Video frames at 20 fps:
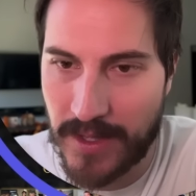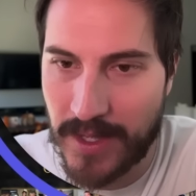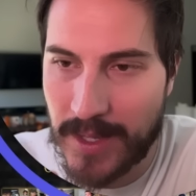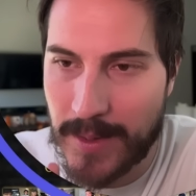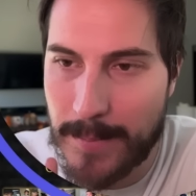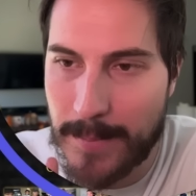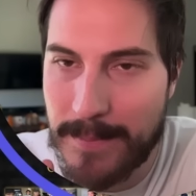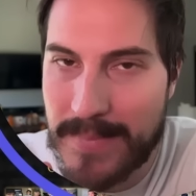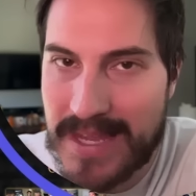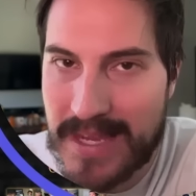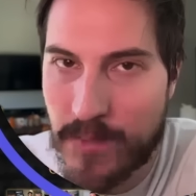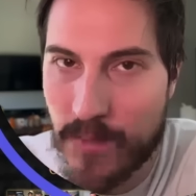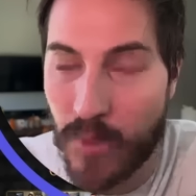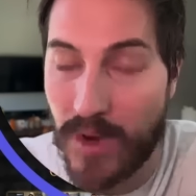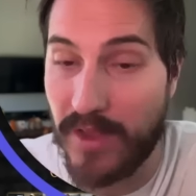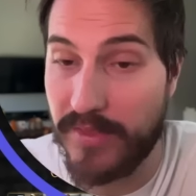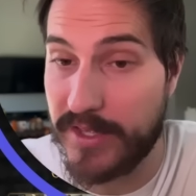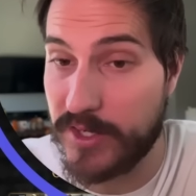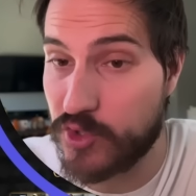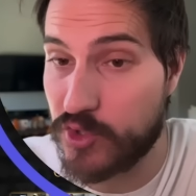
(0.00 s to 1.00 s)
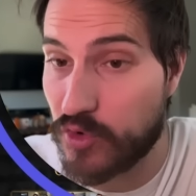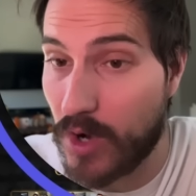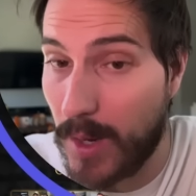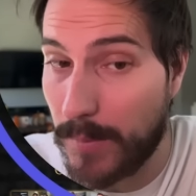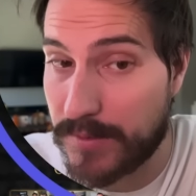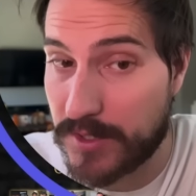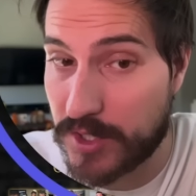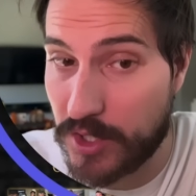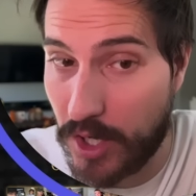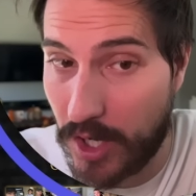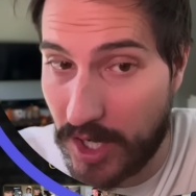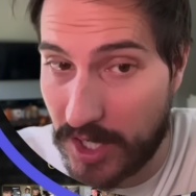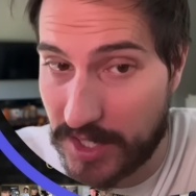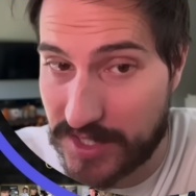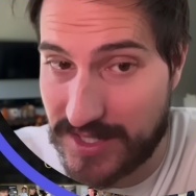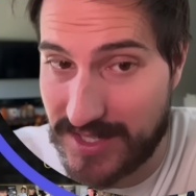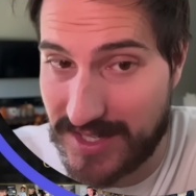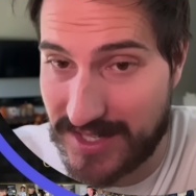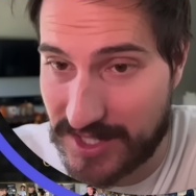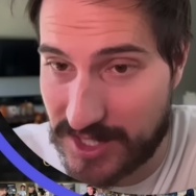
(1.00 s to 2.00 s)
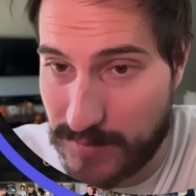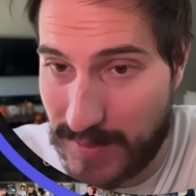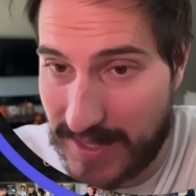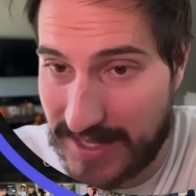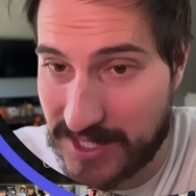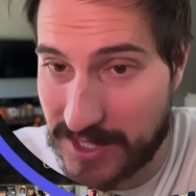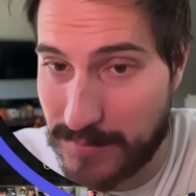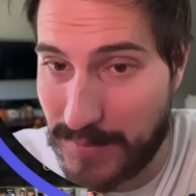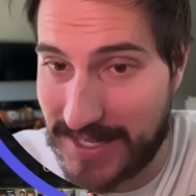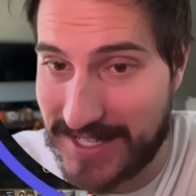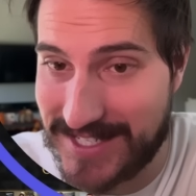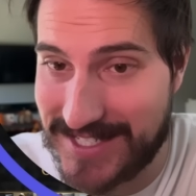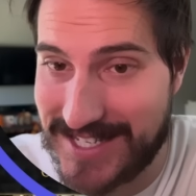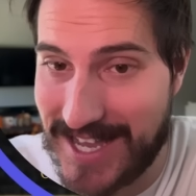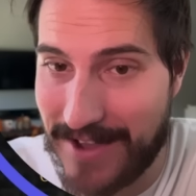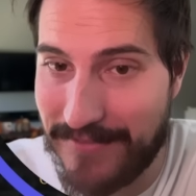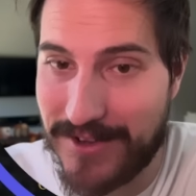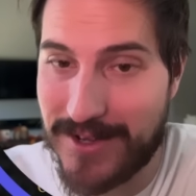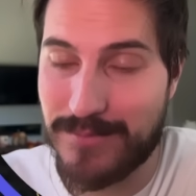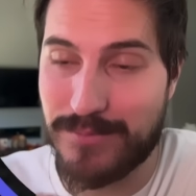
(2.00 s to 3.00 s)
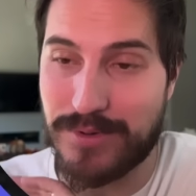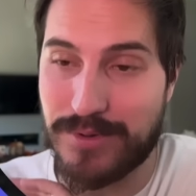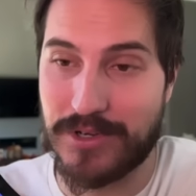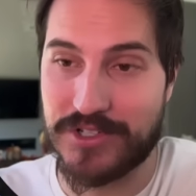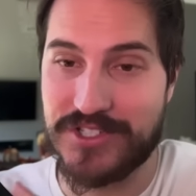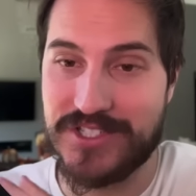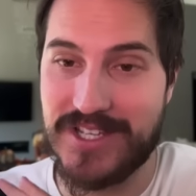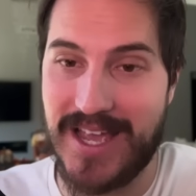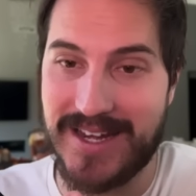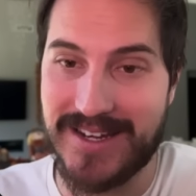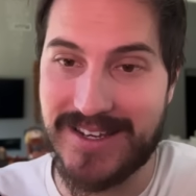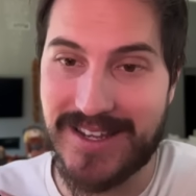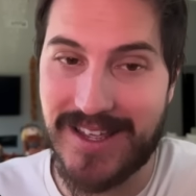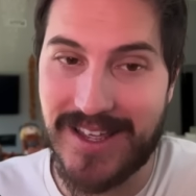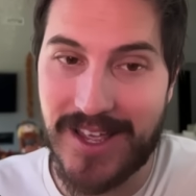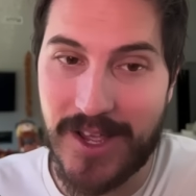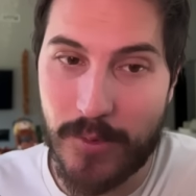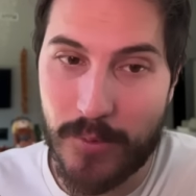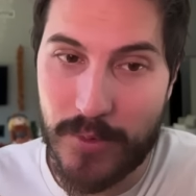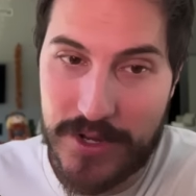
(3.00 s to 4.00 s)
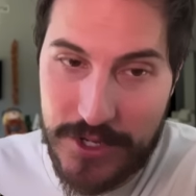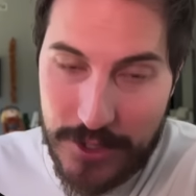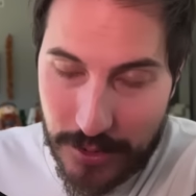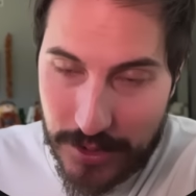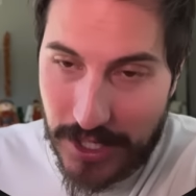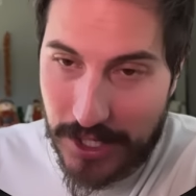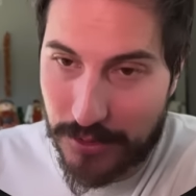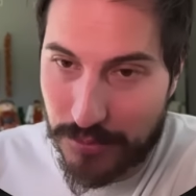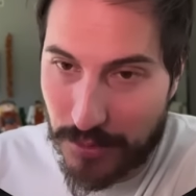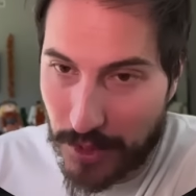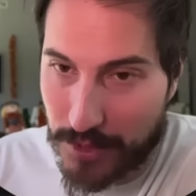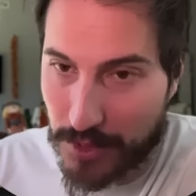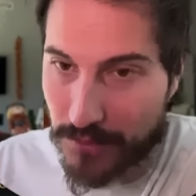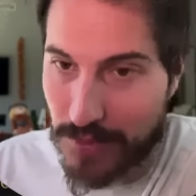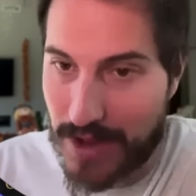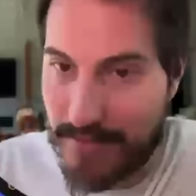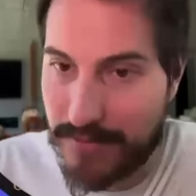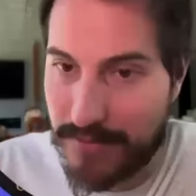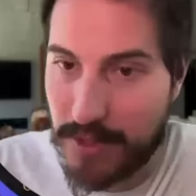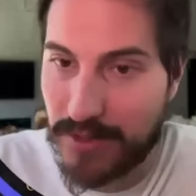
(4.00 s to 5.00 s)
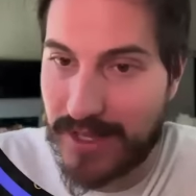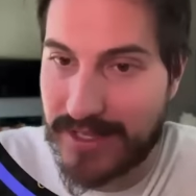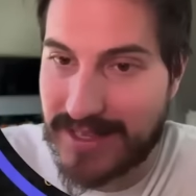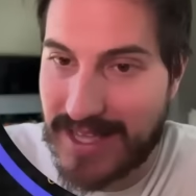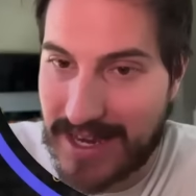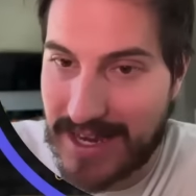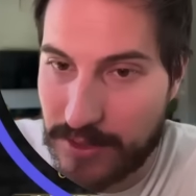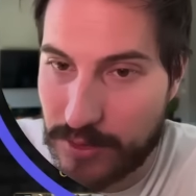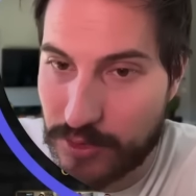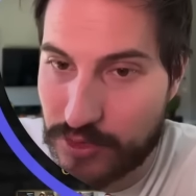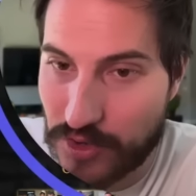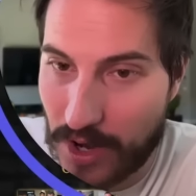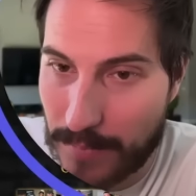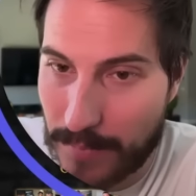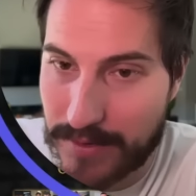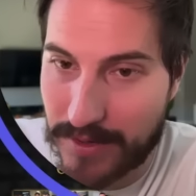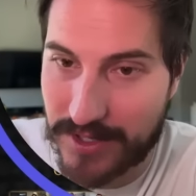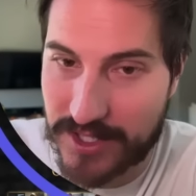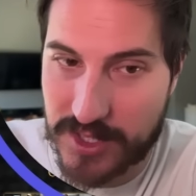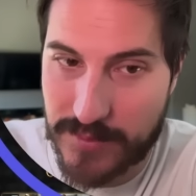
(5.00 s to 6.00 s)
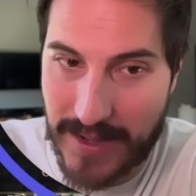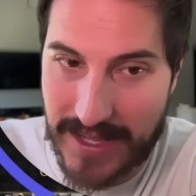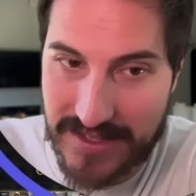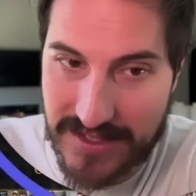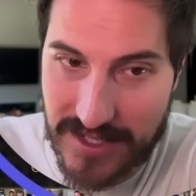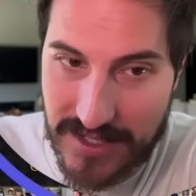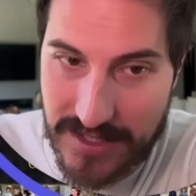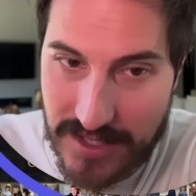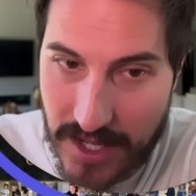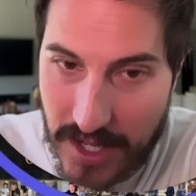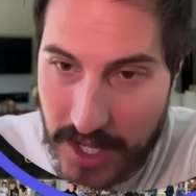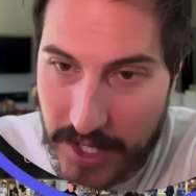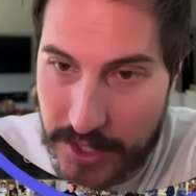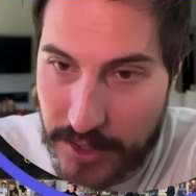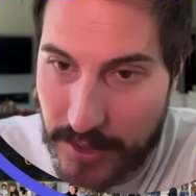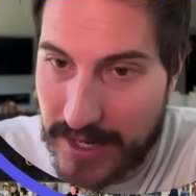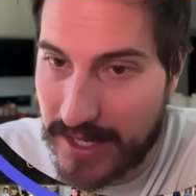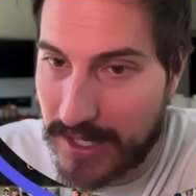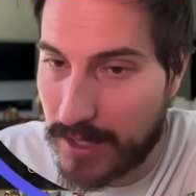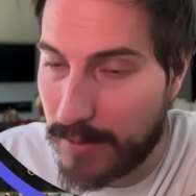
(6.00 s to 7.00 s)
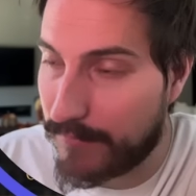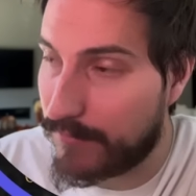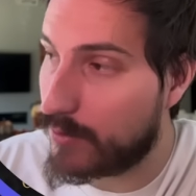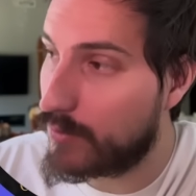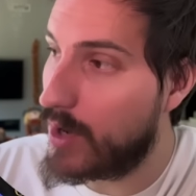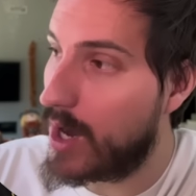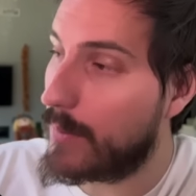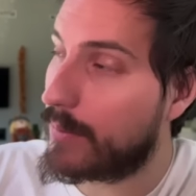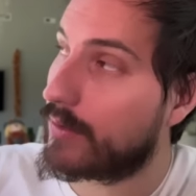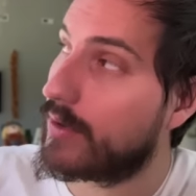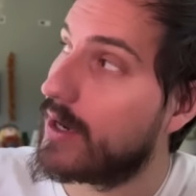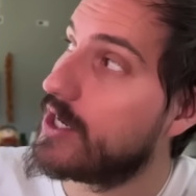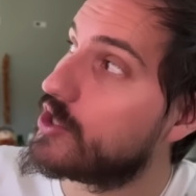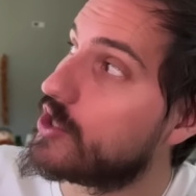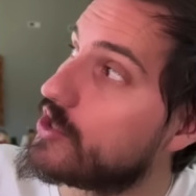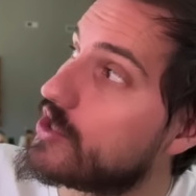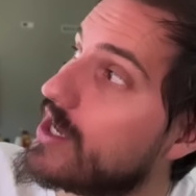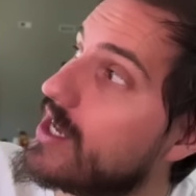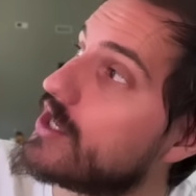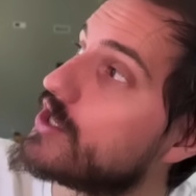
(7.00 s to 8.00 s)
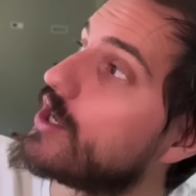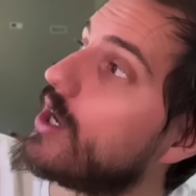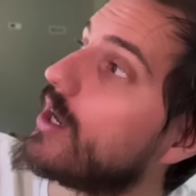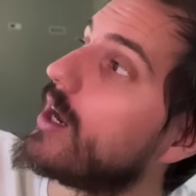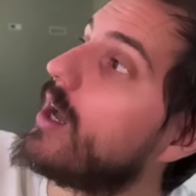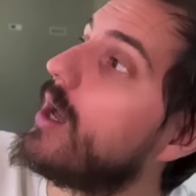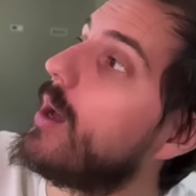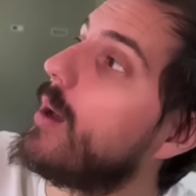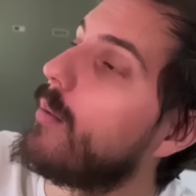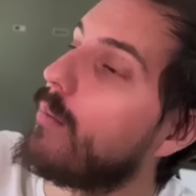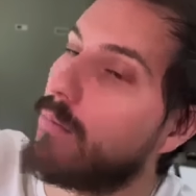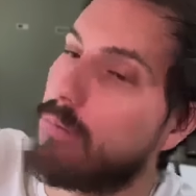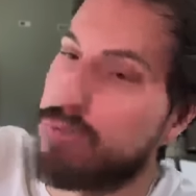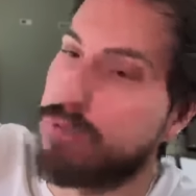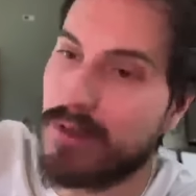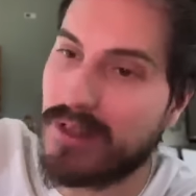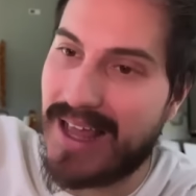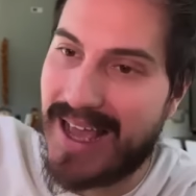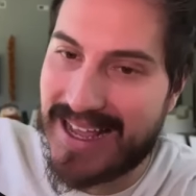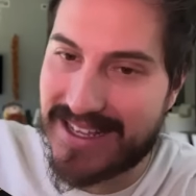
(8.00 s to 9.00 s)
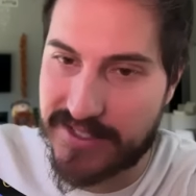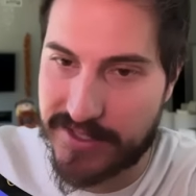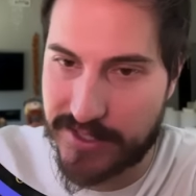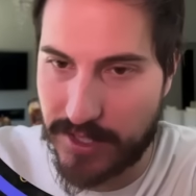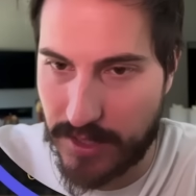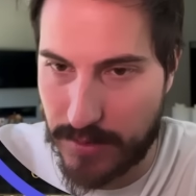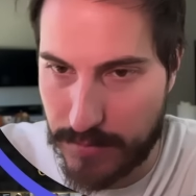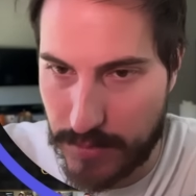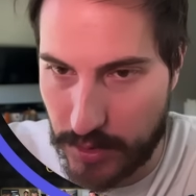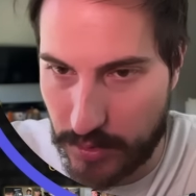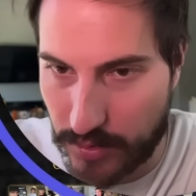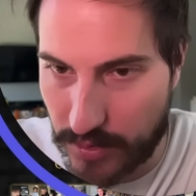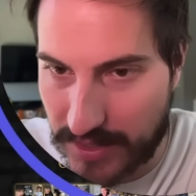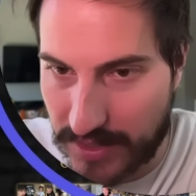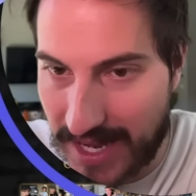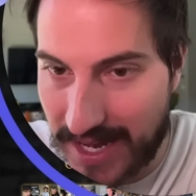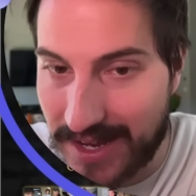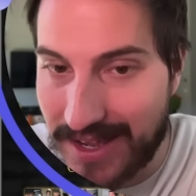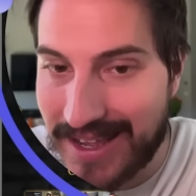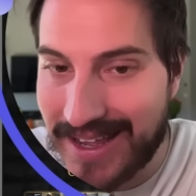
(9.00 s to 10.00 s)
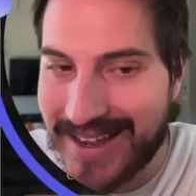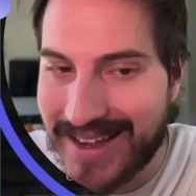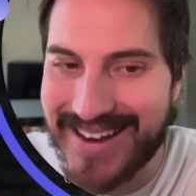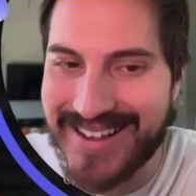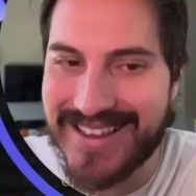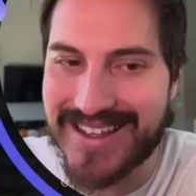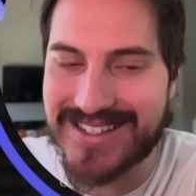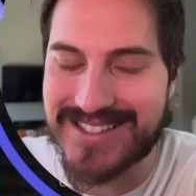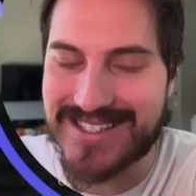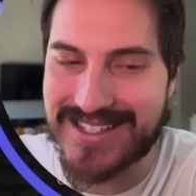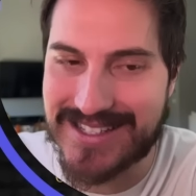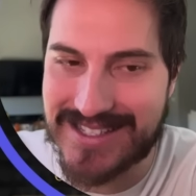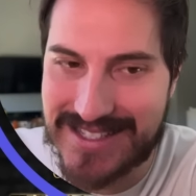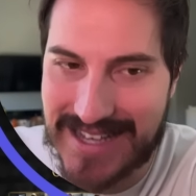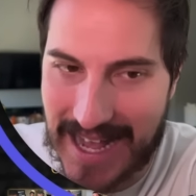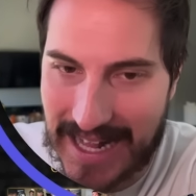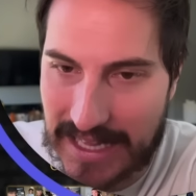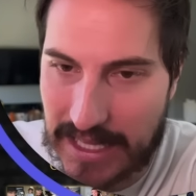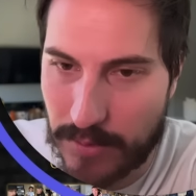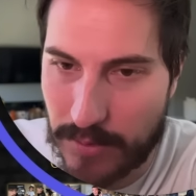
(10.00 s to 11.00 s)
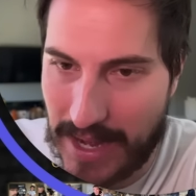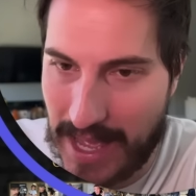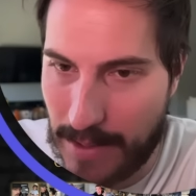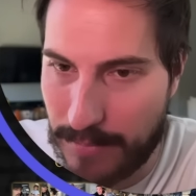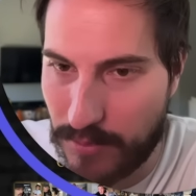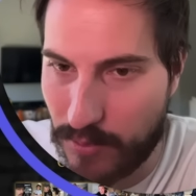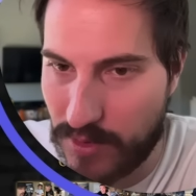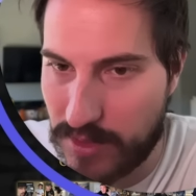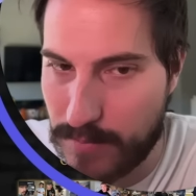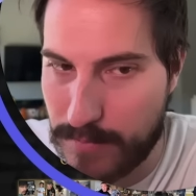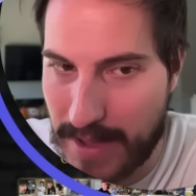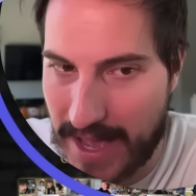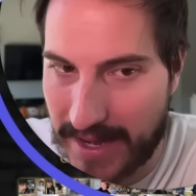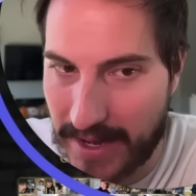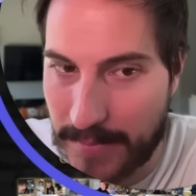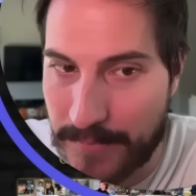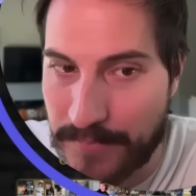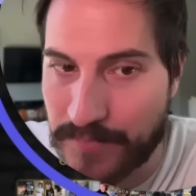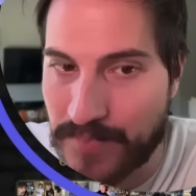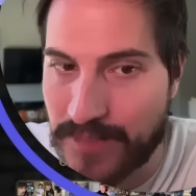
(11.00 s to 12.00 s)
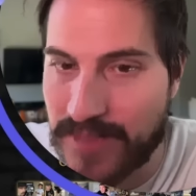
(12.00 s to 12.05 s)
Meanwhile, they dropped cost and expenses by 7%. When you can grow your revenue like that and you drop your expenses, your income from operations is going to blast to the moon, okay? And that's exactly what happened with Meta.